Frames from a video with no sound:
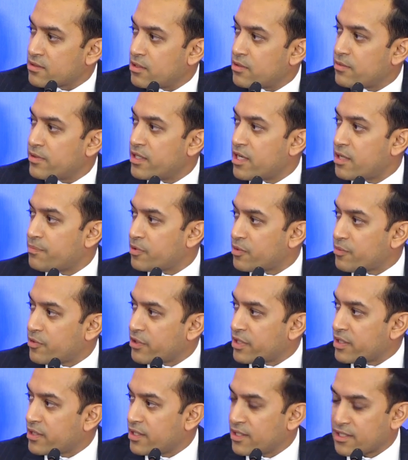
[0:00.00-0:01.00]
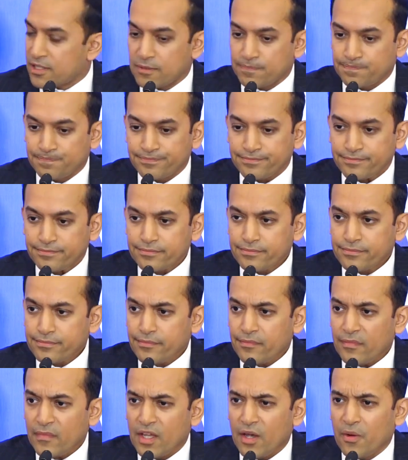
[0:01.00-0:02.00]
No, we're not promoting these.
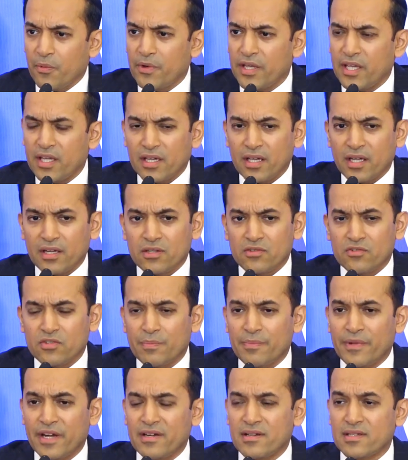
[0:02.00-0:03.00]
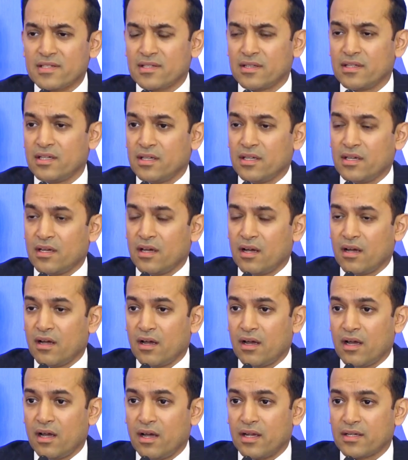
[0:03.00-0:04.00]
We can tremendously
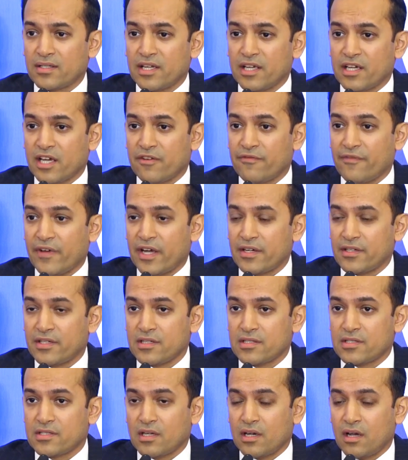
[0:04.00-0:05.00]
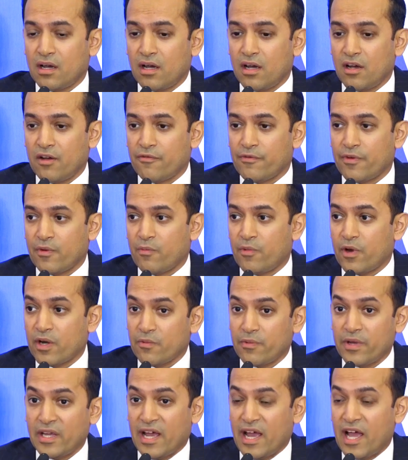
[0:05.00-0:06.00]
take advantage of
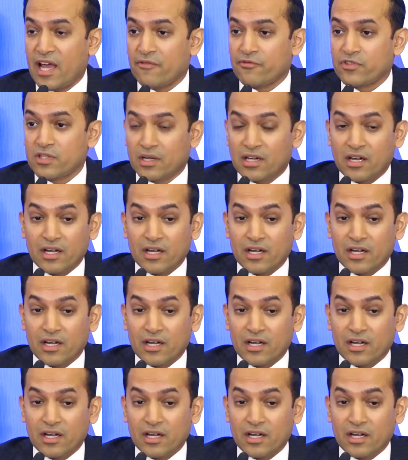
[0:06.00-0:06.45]
what we have.